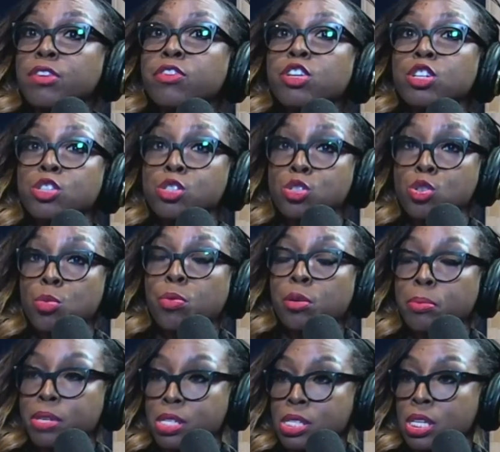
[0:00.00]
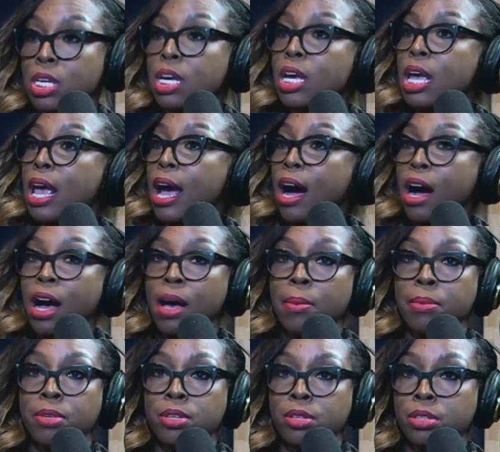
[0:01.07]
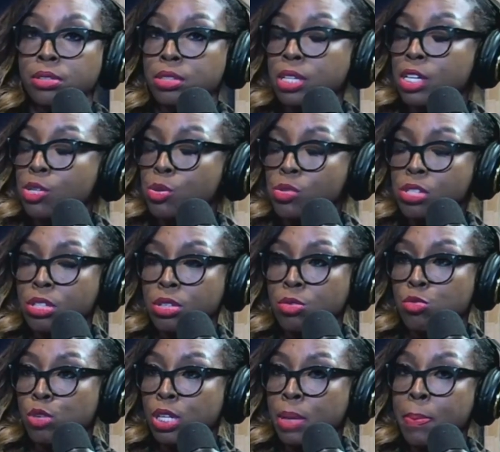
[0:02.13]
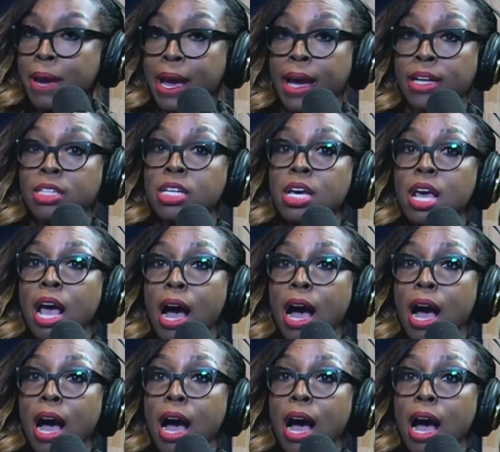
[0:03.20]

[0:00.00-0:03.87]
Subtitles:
if you're super busy. Your schedules are really packed.